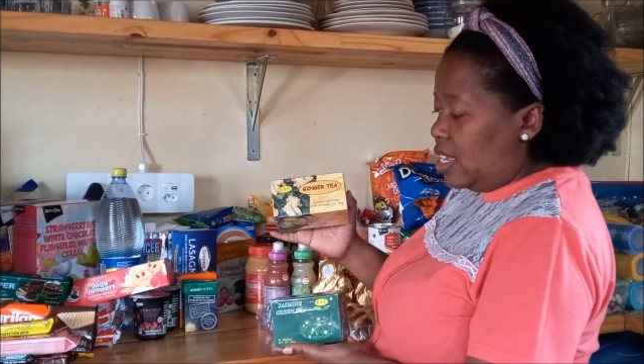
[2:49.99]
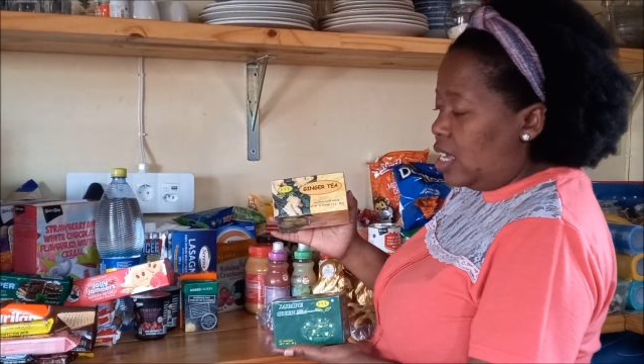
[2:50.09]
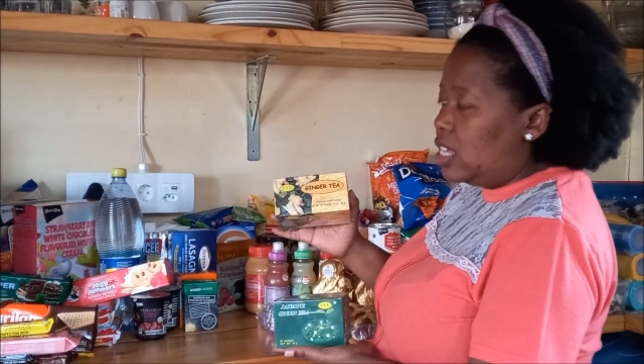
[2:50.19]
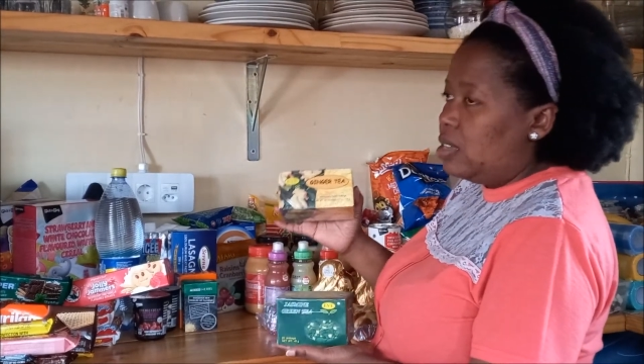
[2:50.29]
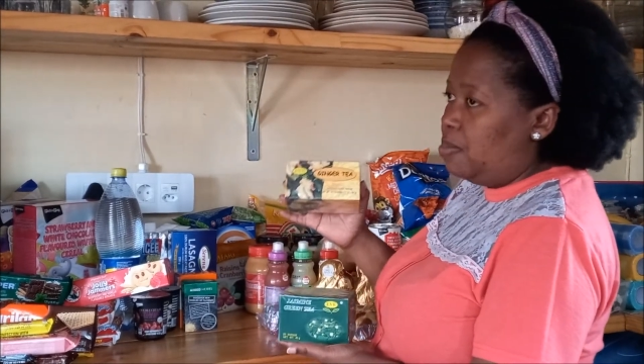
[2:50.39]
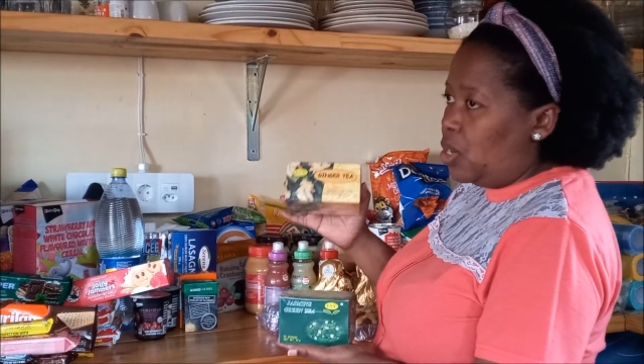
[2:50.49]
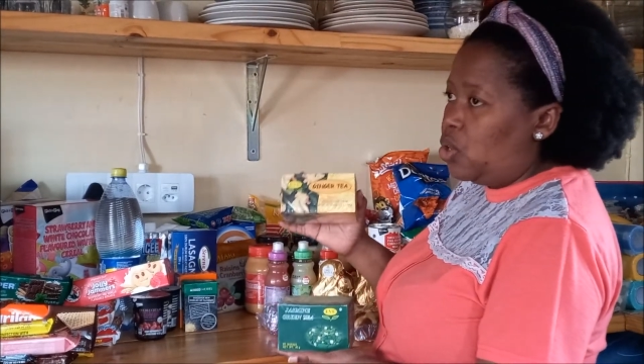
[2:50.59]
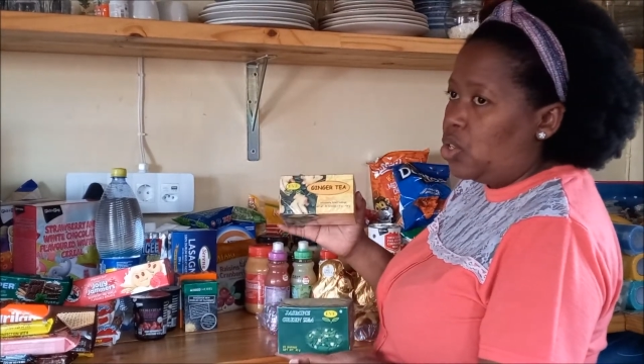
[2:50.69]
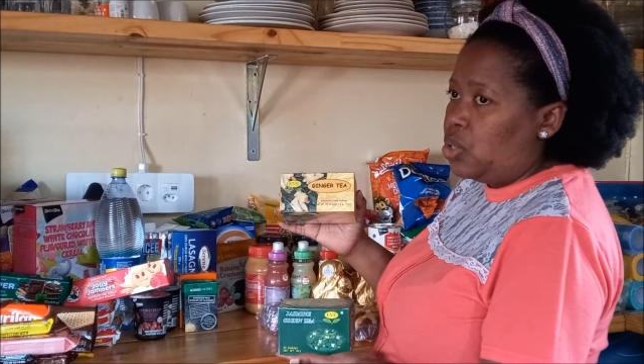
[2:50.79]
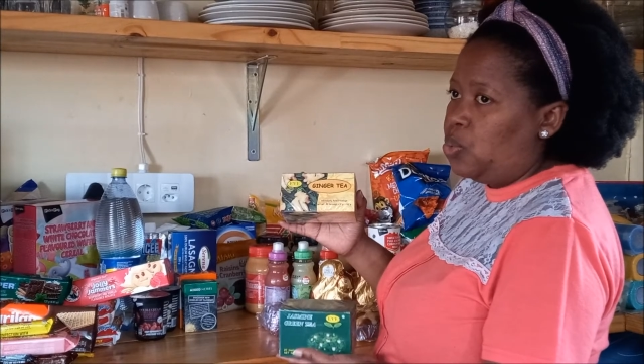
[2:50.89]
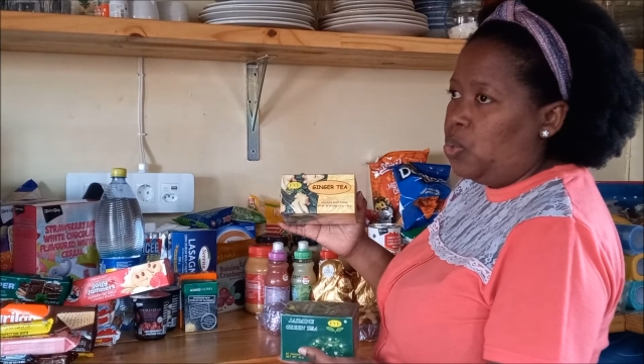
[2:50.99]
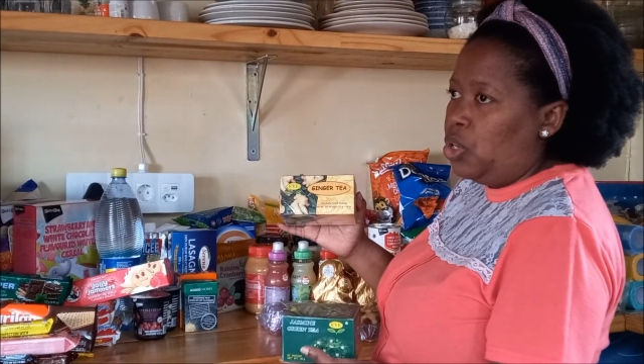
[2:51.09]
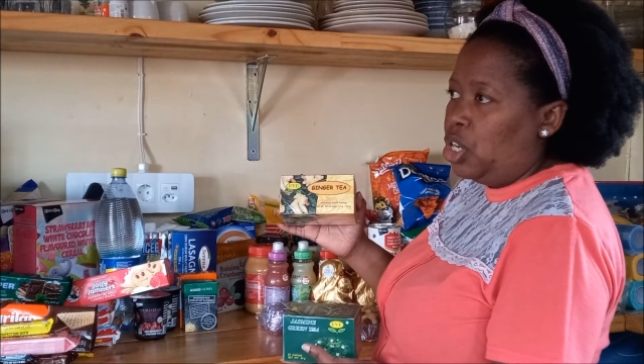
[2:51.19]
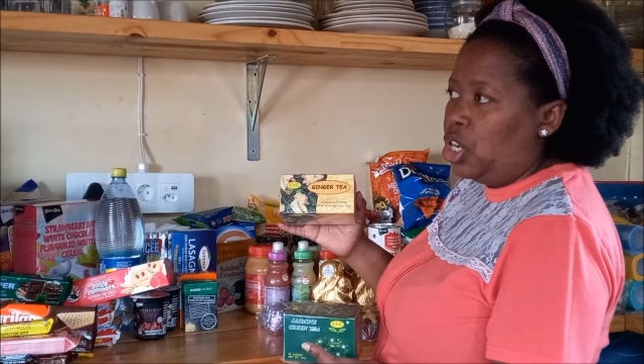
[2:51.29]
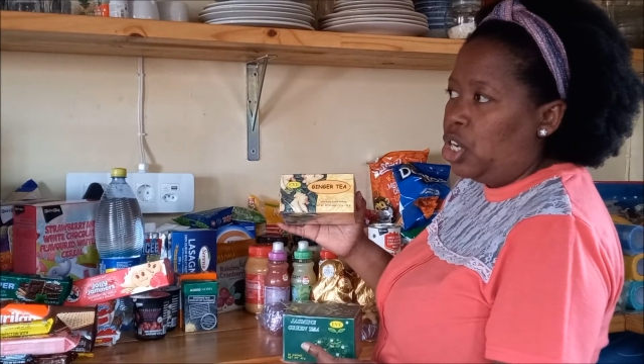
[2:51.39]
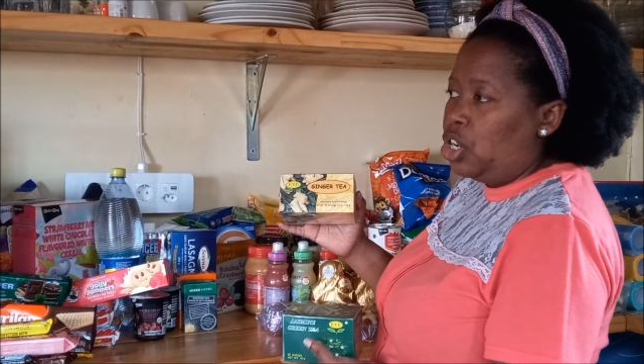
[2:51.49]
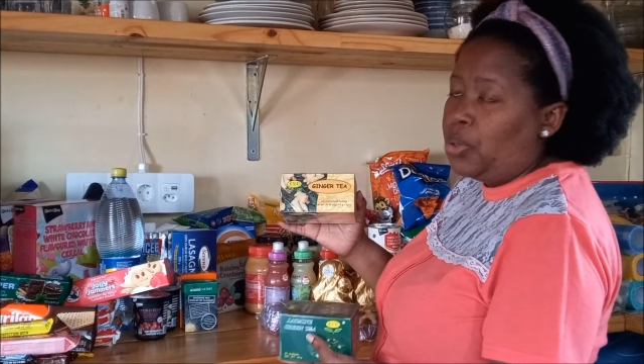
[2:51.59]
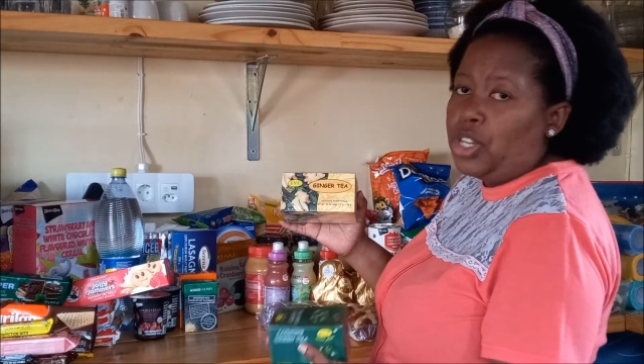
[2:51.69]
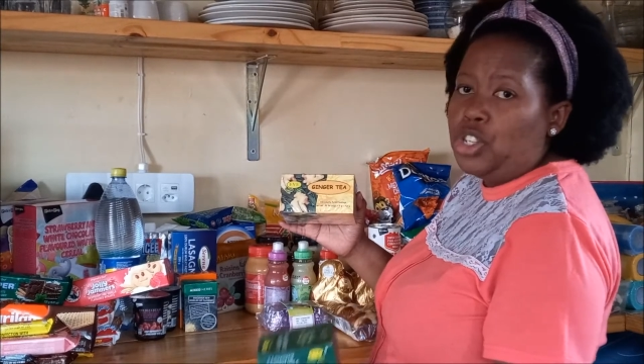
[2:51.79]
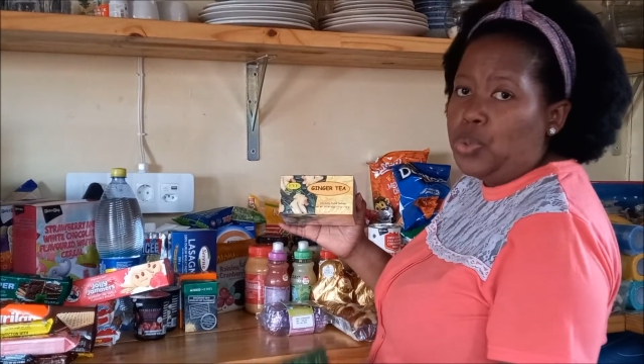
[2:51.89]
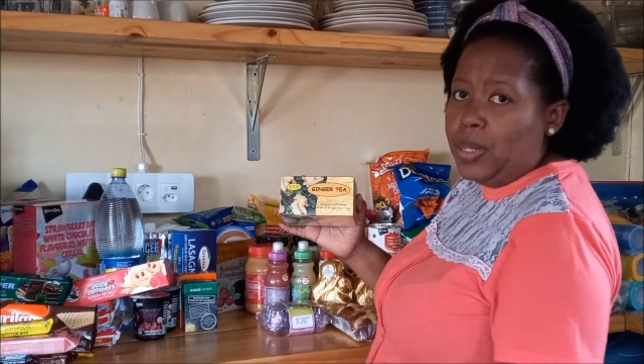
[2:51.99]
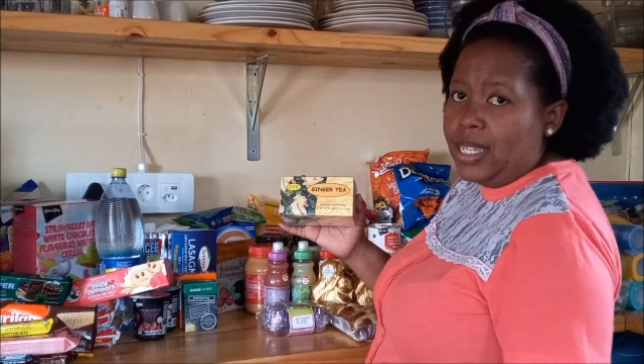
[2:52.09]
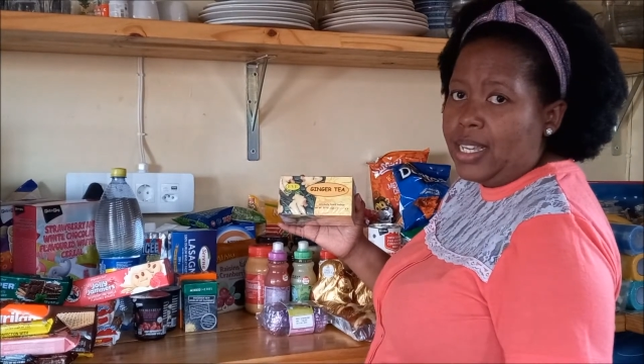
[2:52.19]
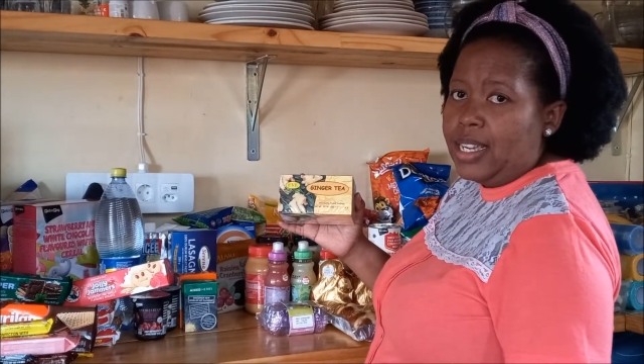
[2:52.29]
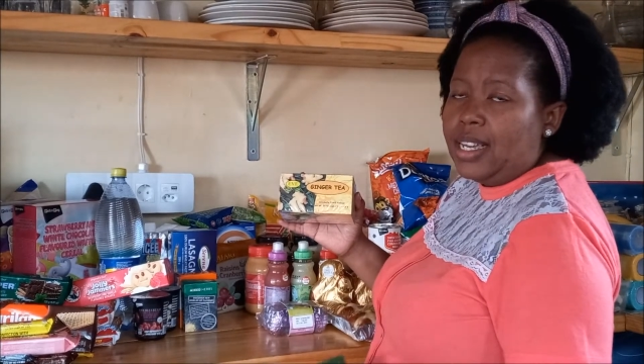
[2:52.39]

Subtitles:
is because we are going into winter.